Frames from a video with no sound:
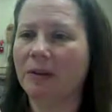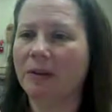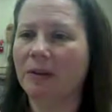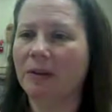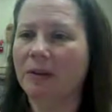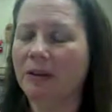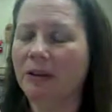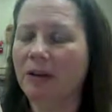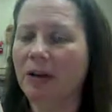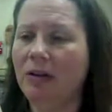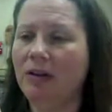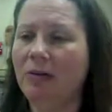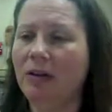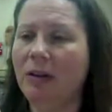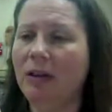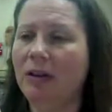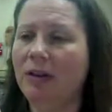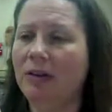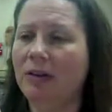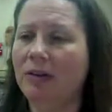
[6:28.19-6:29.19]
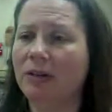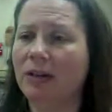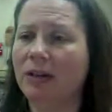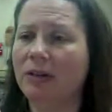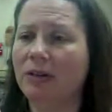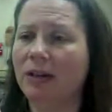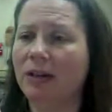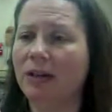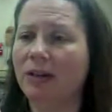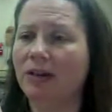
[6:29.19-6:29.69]
Julio and
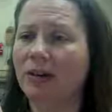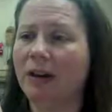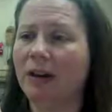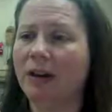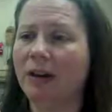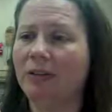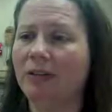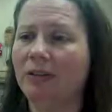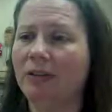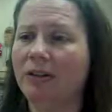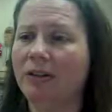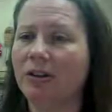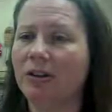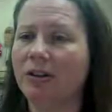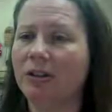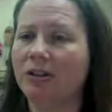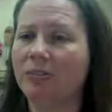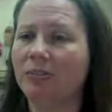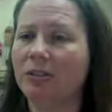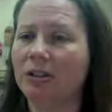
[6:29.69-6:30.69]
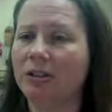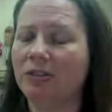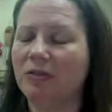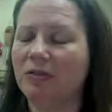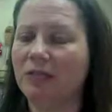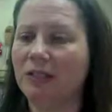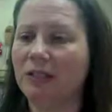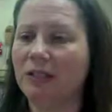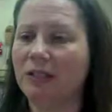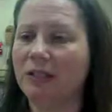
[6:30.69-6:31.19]
Lucas and Cricket returned to Mr.
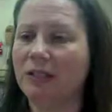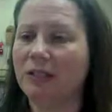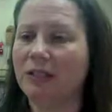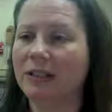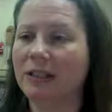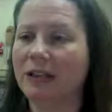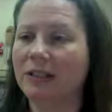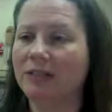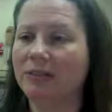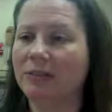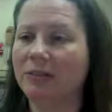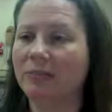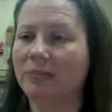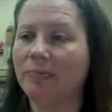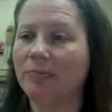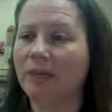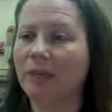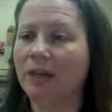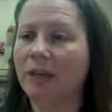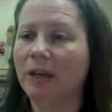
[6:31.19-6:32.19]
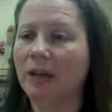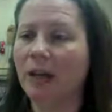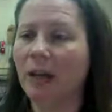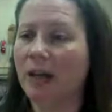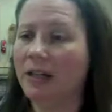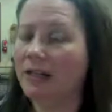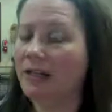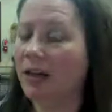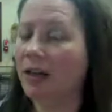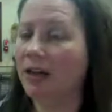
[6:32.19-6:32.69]
Flores' classroom.
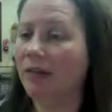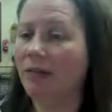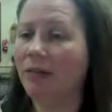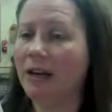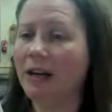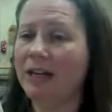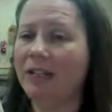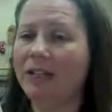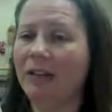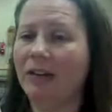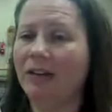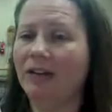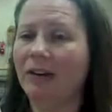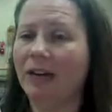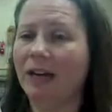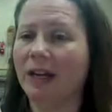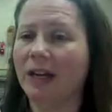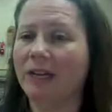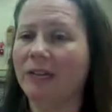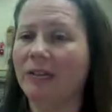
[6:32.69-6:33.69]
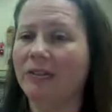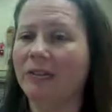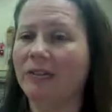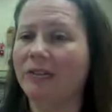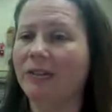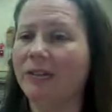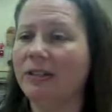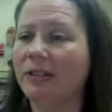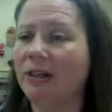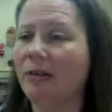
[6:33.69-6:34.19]
It's all arranged, said Cricket as
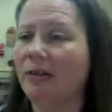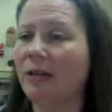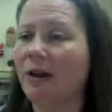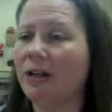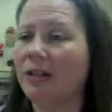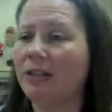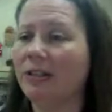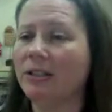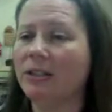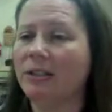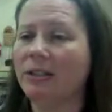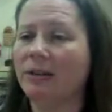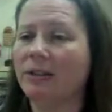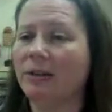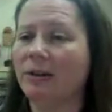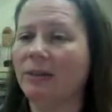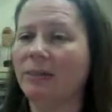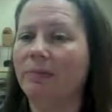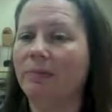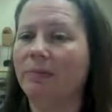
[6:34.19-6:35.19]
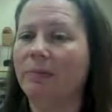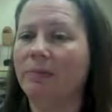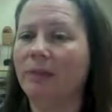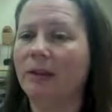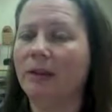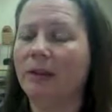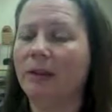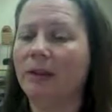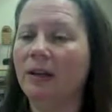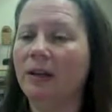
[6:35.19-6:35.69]
soon as they walked into the room.
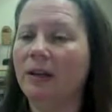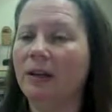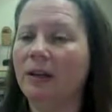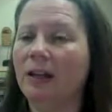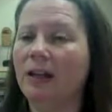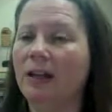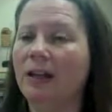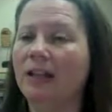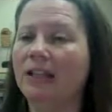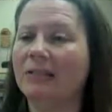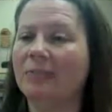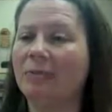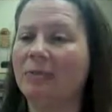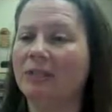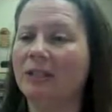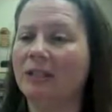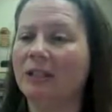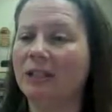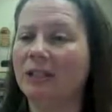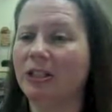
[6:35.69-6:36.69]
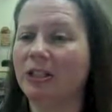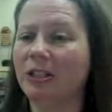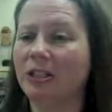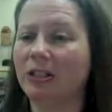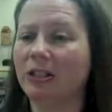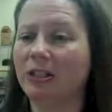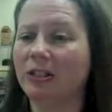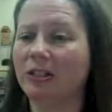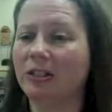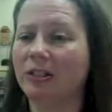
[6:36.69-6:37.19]
The class burst into
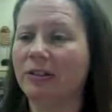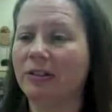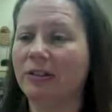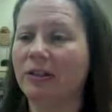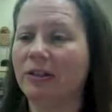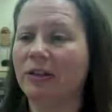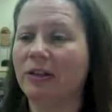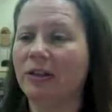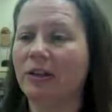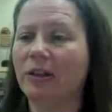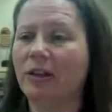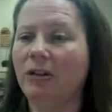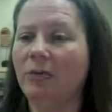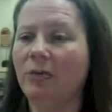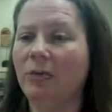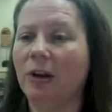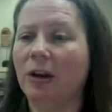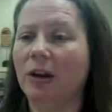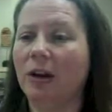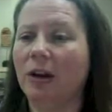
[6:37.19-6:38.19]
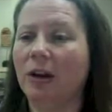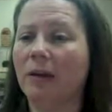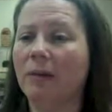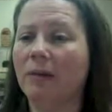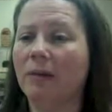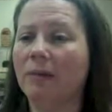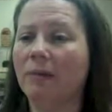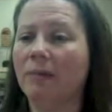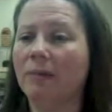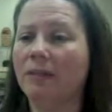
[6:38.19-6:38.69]
cheers. Good work,
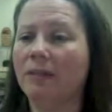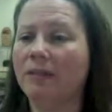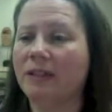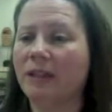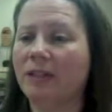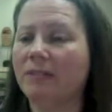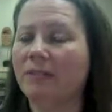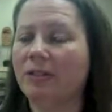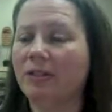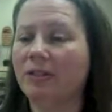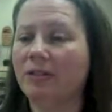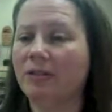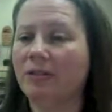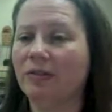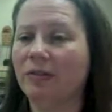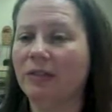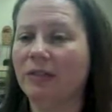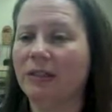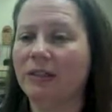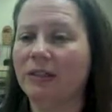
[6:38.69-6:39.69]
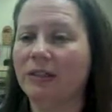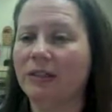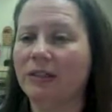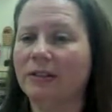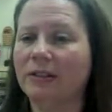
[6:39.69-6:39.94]
said Mr. Flores.